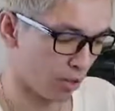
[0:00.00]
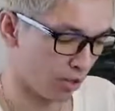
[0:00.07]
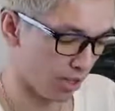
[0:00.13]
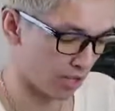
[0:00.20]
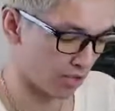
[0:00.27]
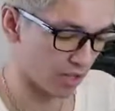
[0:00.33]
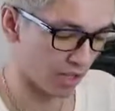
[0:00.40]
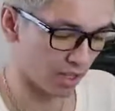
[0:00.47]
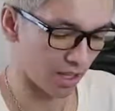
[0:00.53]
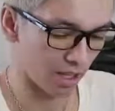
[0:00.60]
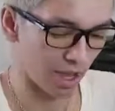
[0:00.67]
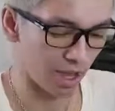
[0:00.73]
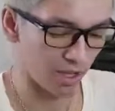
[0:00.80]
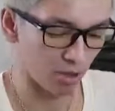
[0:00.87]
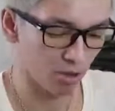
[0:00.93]
You need to understand
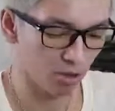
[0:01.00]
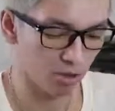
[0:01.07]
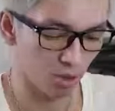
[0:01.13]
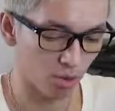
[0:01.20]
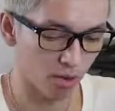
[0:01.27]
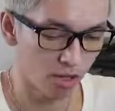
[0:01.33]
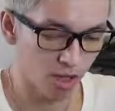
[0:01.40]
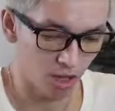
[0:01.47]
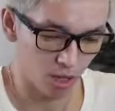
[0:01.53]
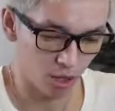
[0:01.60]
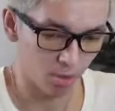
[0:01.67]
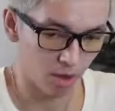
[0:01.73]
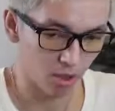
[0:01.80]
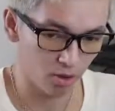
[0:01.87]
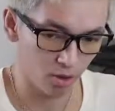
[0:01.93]
that, hey, your store,
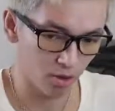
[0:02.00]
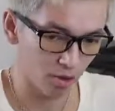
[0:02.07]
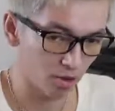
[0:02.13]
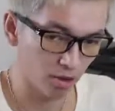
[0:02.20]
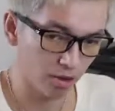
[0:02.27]
you're